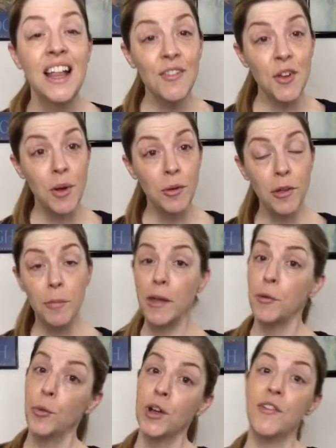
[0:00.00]
Hello everyone, welcome
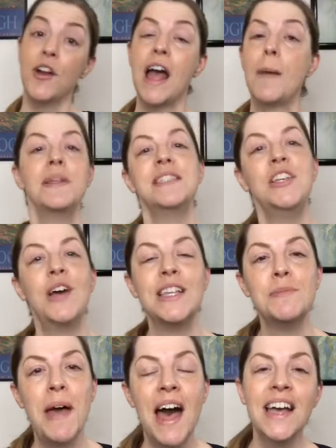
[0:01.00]
back to Work of Art. Happy to see you
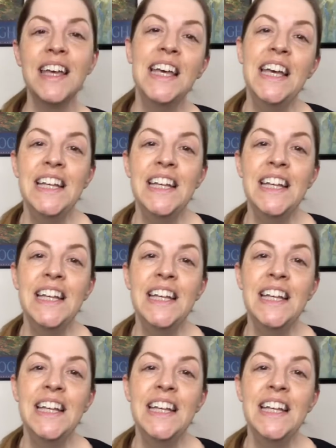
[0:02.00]
guys back.